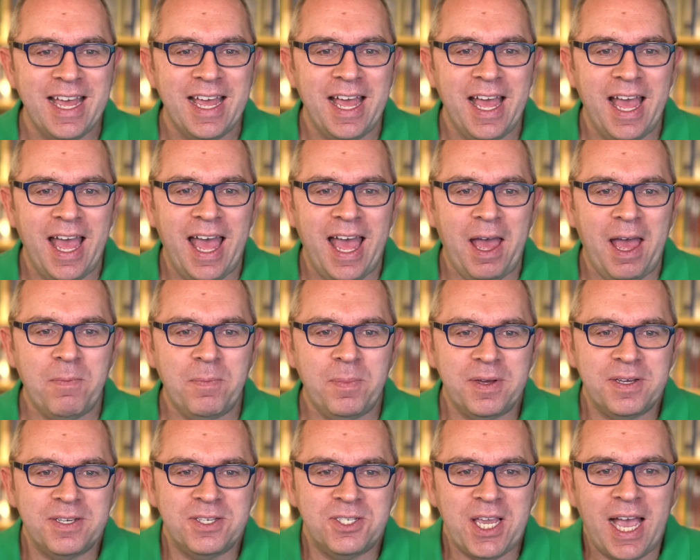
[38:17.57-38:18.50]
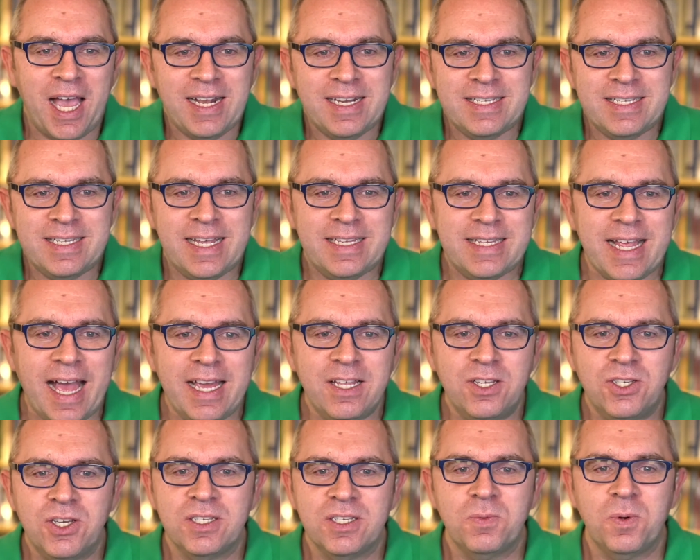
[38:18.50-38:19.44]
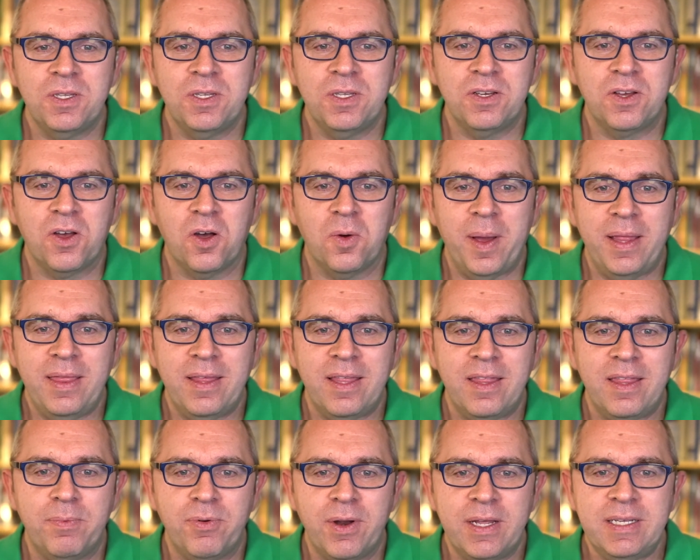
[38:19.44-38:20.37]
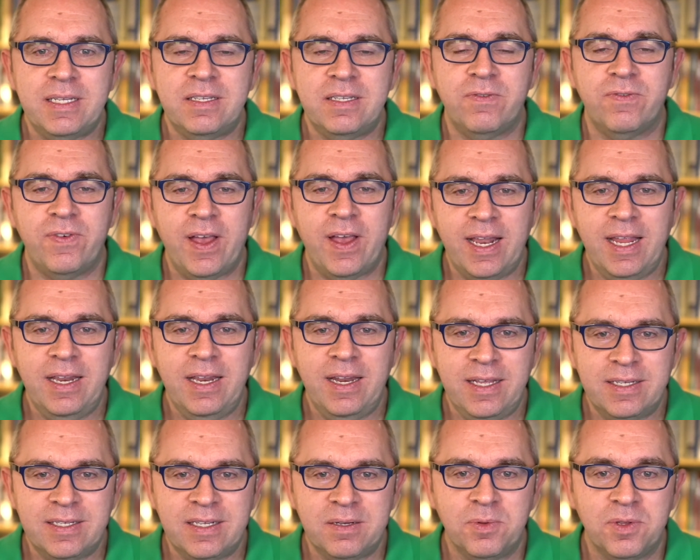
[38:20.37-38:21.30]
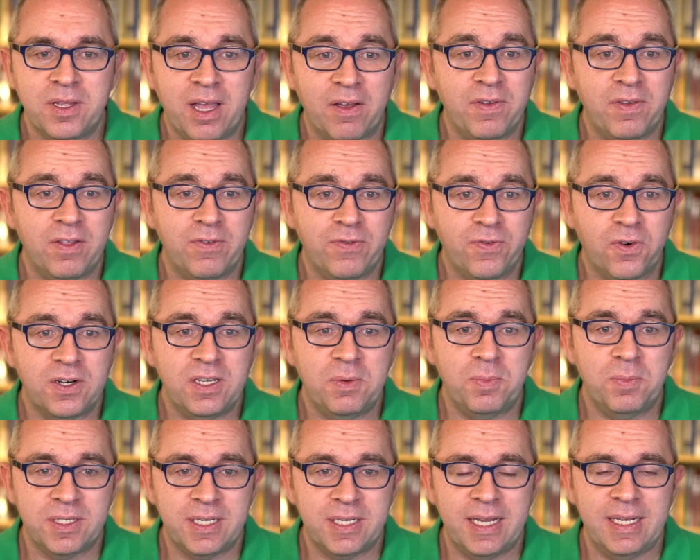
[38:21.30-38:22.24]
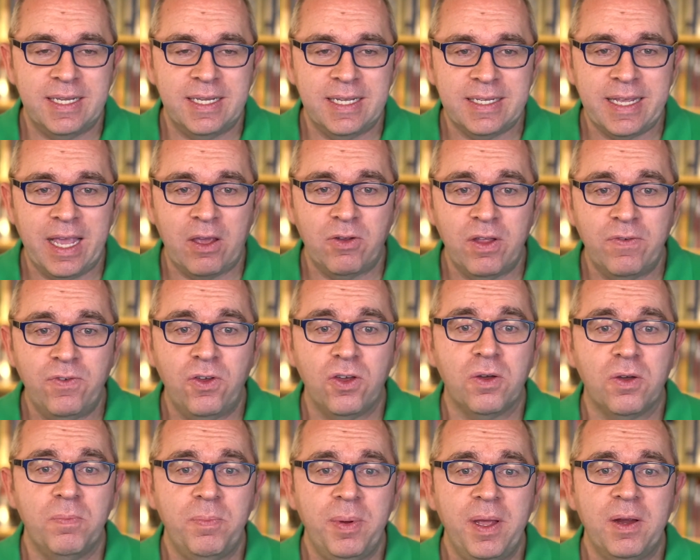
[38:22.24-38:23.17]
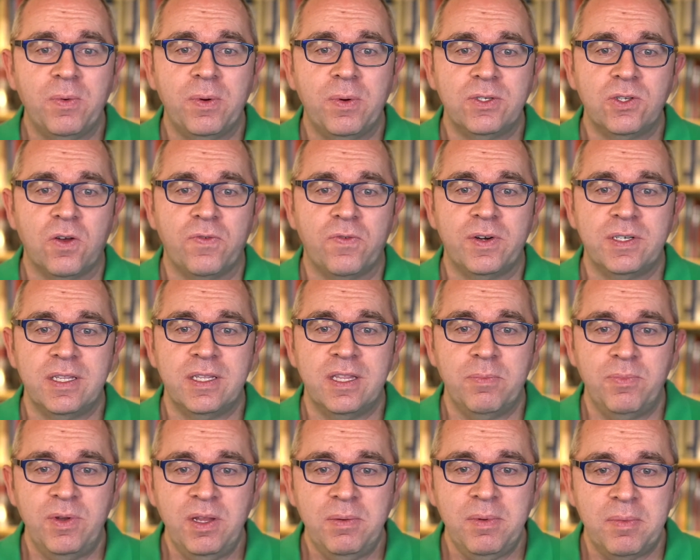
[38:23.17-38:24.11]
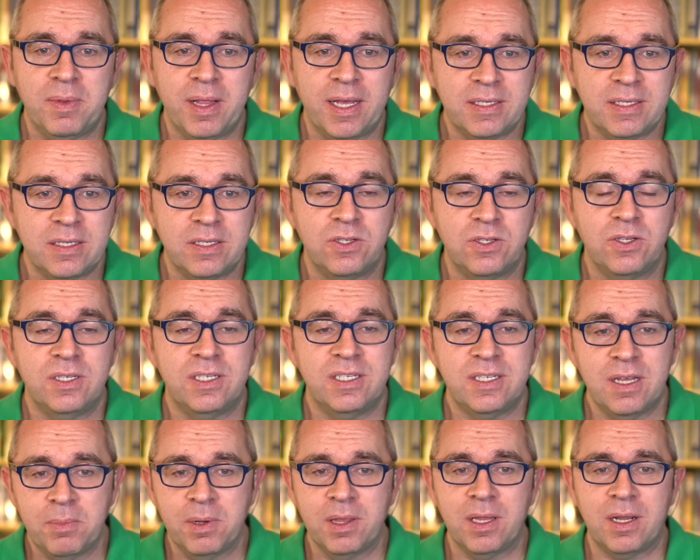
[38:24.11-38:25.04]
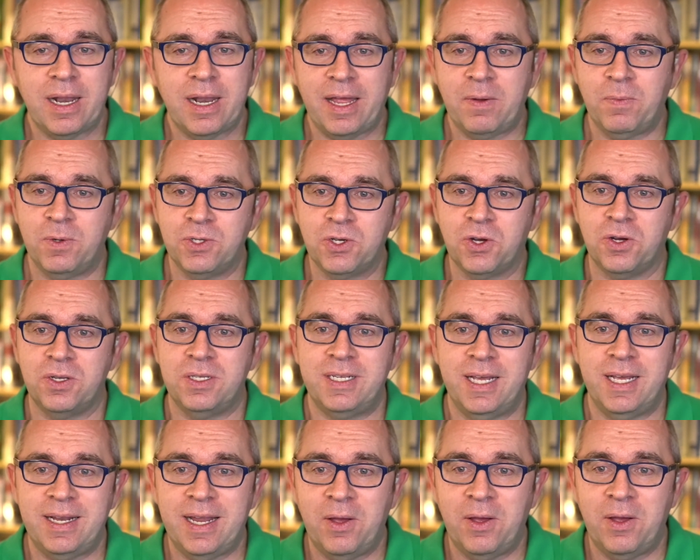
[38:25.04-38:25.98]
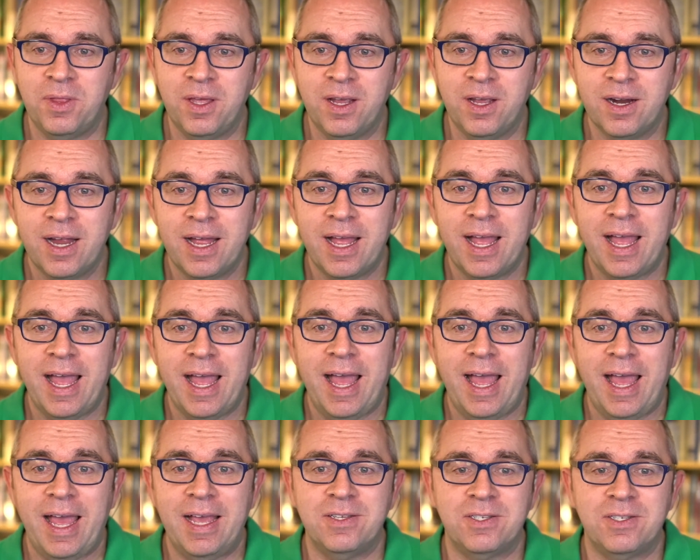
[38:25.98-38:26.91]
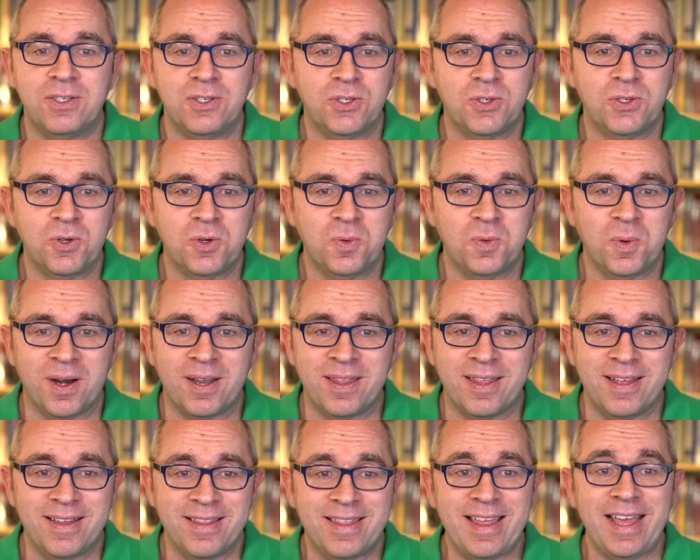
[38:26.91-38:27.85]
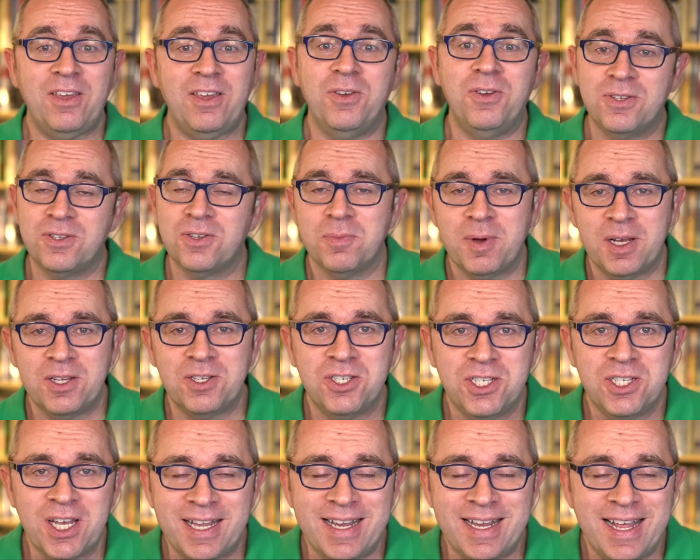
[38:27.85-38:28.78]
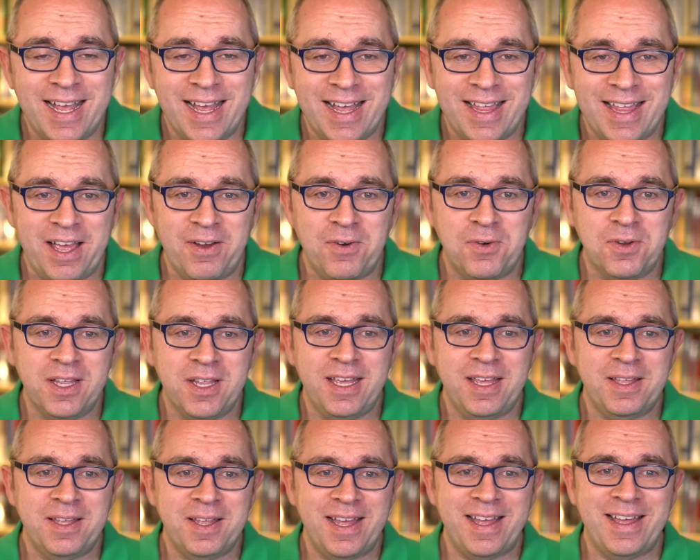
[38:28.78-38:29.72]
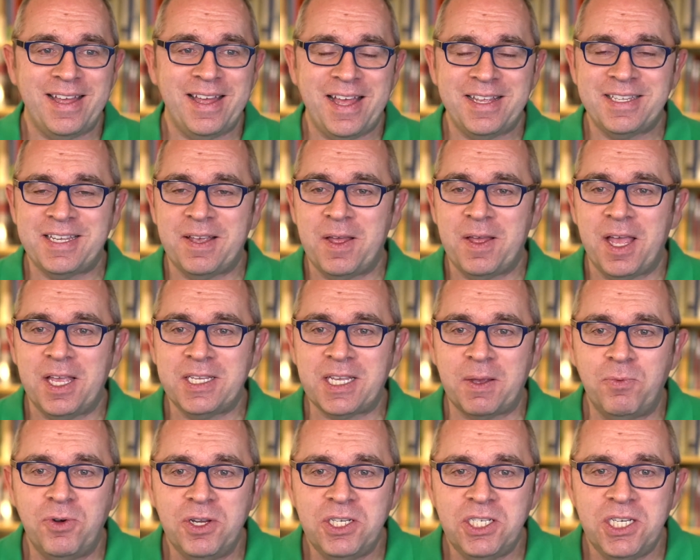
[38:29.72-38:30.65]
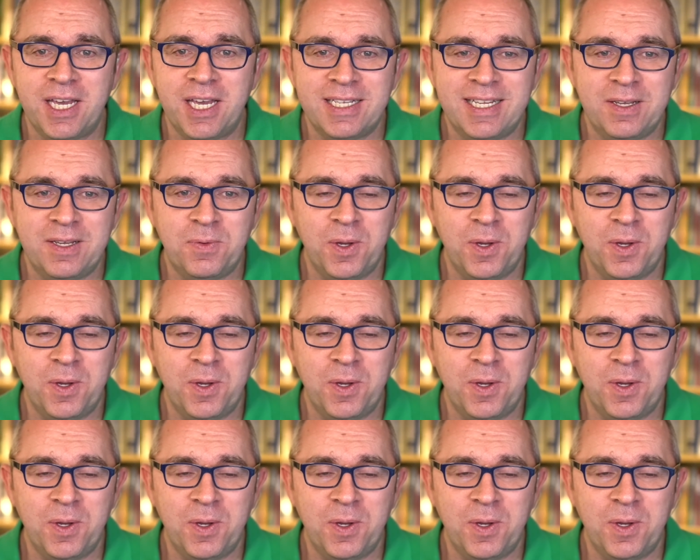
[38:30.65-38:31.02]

But Jeanne says, I just want to comment that the price is very reasonable given the 40% discount. If you compare what's offered in the premium lessons to similar language content out there, it's so worth it. Thank you so much, Jan. That really is appreciated.